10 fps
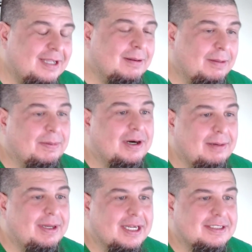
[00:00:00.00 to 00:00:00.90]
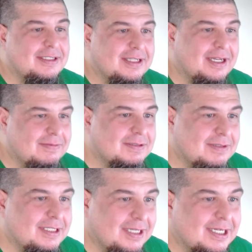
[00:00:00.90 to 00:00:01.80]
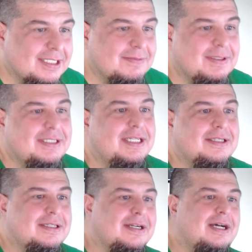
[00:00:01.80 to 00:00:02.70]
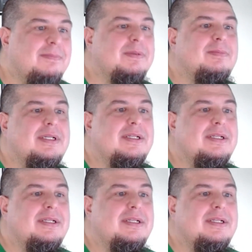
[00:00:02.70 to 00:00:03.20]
And part of me actually thought it was really awesome to take the compliment.